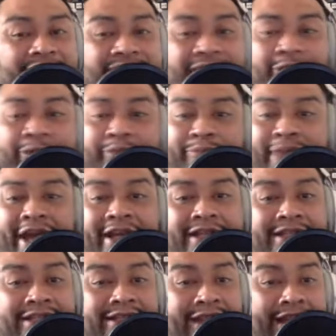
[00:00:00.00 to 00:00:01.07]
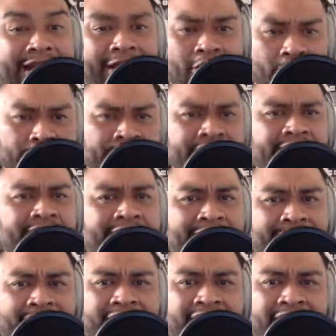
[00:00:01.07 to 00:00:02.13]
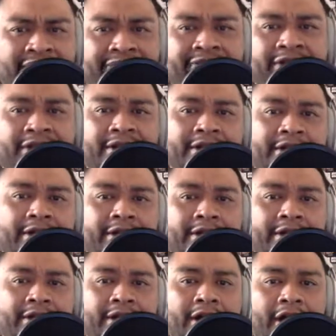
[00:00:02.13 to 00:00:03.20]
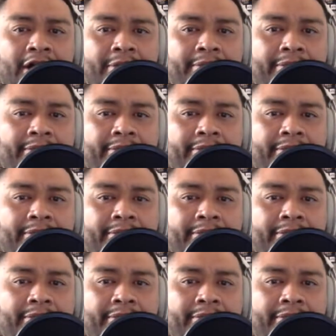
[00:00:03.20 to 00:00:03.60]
They went back and did like Hellraiser, I believe. Um,